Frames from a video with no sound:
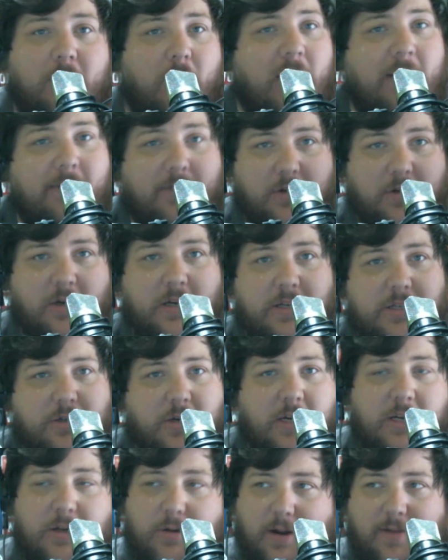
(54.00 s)
Don't have the green
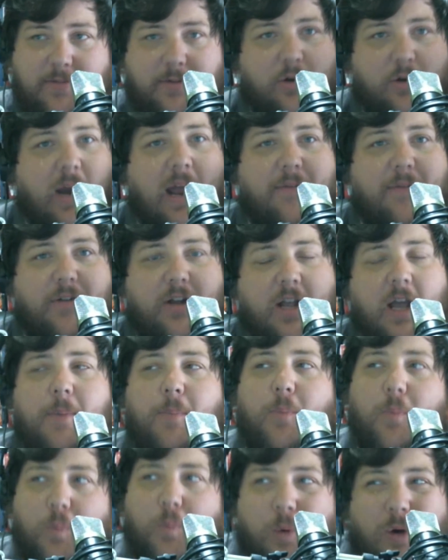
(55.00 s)
screen, don't have the graphic
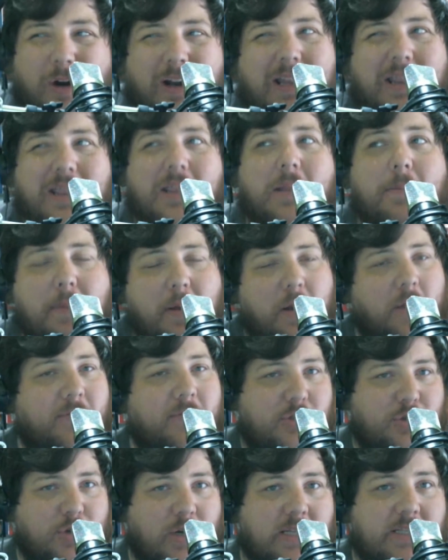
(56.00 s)
up. We're in the middle
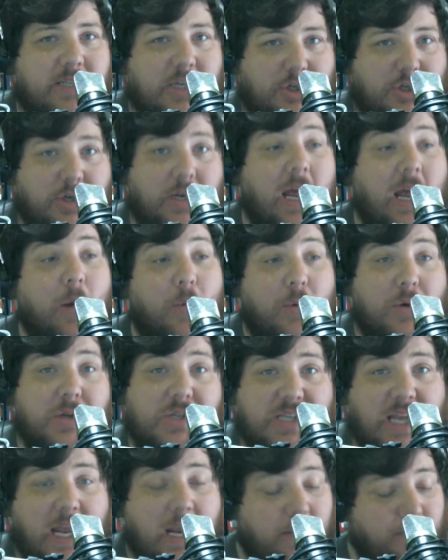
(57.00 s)
of a transition. I will
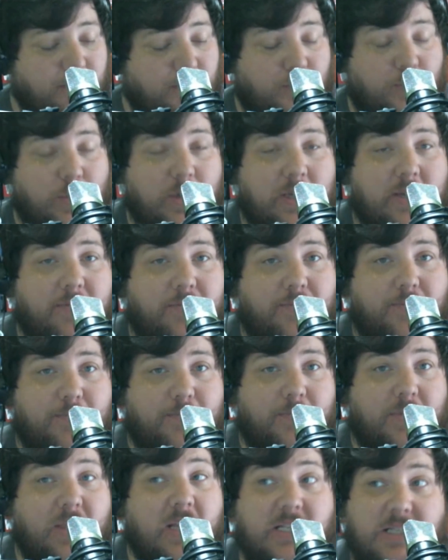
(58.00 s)
say, we
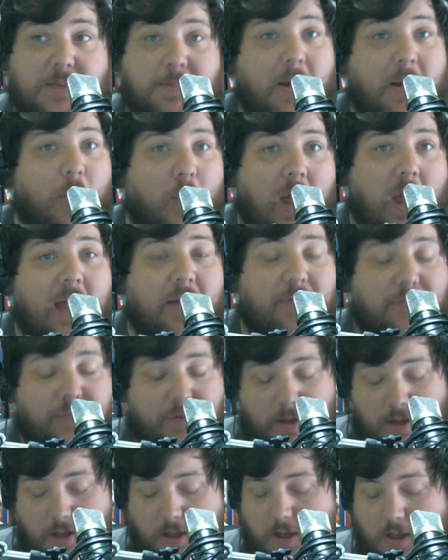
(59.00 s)
thanks to my
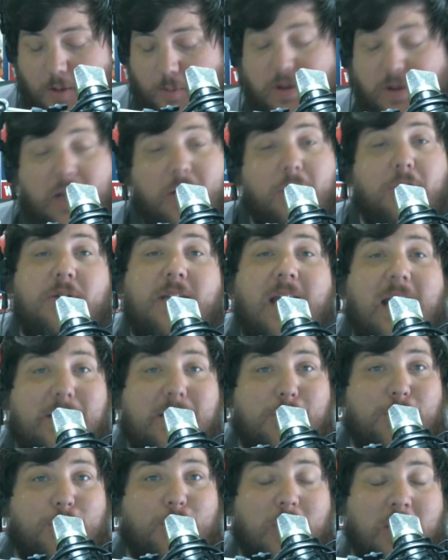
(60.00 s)
wife, we got a new
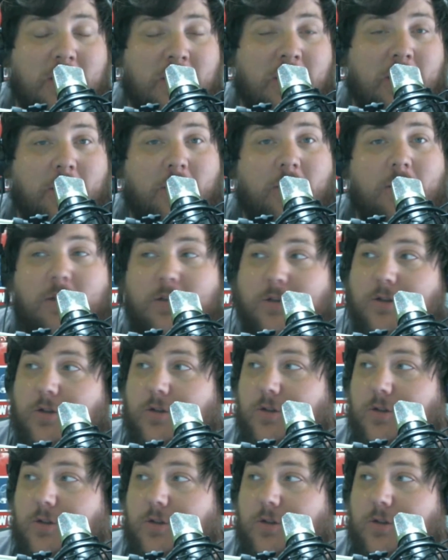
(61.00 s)
desk in here,